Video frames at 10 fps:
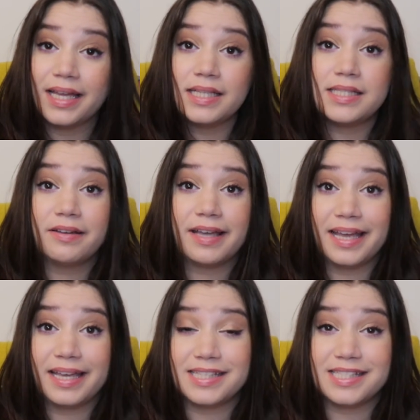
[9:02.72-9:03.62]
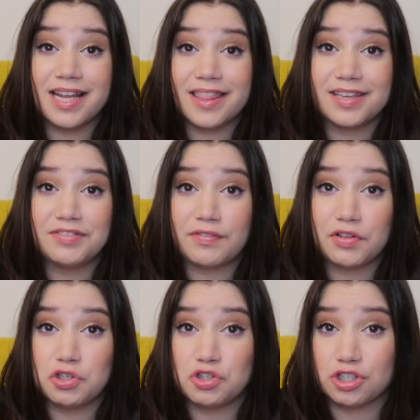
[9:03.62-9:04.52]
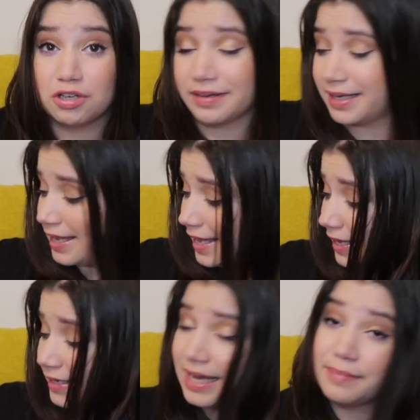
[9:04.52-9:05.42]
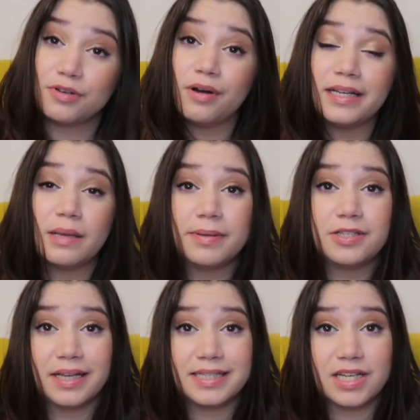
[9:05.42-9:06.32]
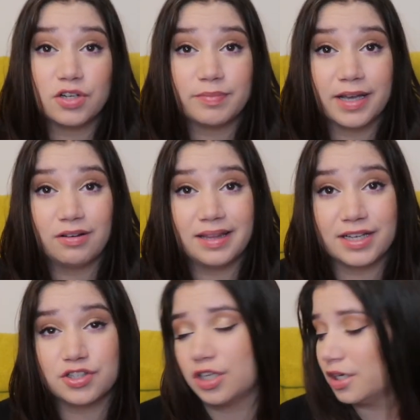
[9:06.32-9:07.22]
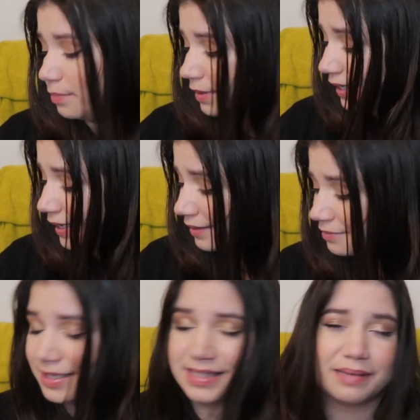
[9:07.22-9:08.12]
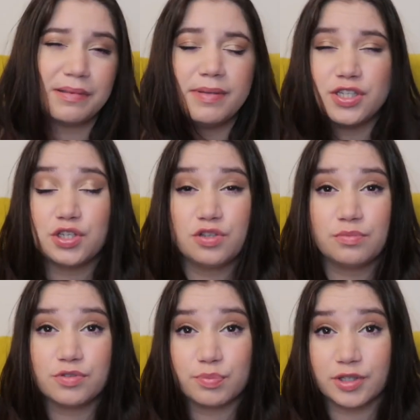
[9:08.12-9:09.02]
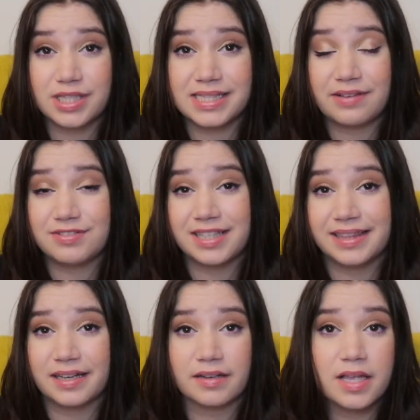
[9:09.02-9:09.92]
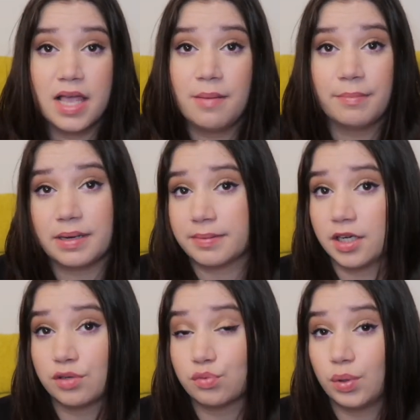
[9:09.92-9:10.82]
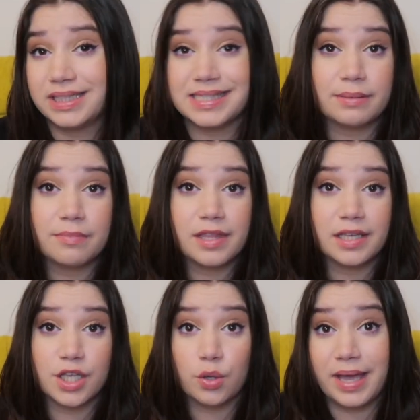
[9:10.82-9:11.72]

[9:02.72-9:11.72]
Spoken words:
it's okay. It's nothing revolutionary, and I'm quite happy to get it out of my collection. But again, there's like maybe 2 spritzes left in there, but I'm gonna roll in something new